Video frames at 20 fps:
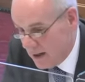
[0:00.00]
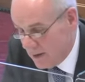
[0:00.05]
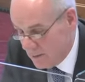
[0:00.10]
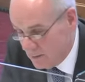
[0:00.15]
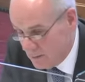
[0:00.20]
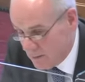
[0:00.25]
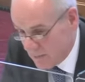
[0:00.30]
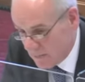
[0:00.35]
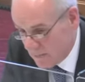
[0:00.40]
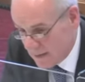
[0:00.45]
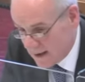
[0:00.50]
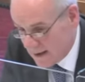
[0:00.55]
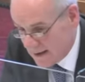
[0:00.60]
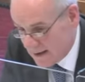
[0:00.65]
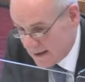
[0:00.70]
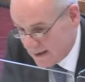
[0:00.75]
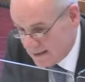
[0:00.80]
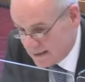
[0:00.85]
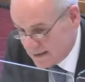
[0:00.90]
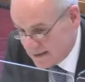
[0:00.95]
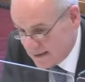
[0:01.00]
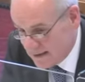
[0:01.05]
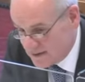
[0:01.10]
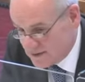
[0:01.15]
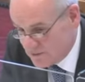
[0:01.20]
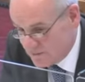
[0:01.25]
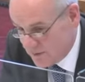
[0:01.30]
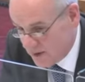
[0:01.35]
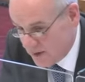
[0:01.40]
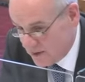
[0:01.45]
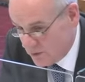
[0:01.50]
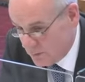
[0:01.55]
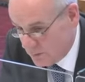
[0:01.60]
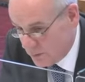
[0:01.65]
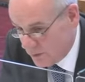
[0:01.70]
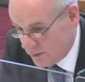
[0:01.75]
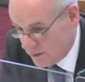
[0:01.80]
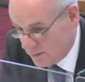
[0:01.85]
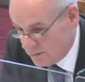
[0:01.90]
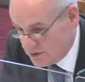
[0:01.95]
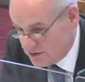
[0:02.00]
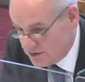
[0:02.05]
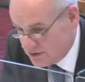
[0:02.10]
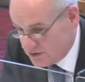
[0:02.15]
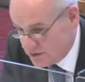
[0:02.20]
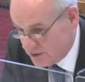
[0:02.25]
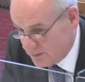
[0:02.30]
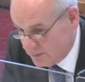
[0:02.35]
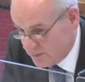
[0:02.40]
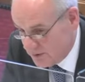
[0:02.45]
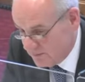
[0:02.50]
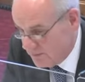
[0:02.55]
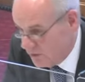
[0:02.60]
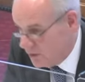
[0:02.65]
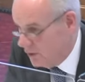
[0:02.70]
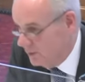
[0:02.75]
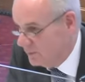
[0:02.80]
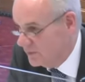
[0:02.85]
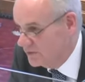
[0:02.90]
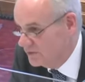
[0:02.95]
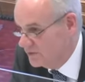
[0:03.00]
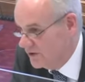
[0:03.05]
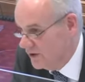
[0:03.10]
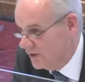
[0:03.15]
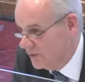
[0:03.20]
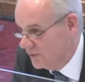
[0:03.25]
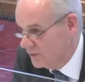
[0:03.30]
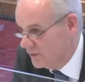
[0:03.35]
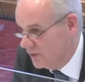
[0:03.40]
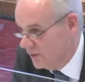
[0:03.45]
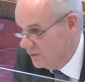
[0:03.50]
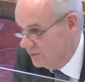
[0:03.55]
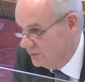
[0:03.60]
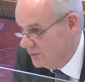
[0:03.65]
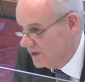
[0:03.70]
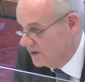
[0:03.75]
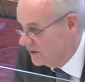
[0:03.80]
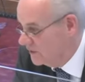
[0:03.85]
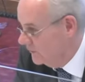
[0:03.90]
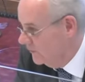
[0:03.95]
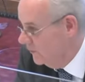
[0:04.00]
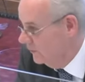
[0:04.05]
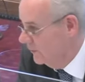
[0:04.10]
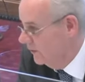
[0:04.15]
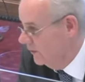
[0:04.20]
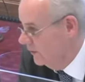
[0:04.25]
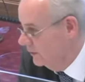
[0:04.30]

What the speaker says: as a final point, which is a bit of a commentary on much of the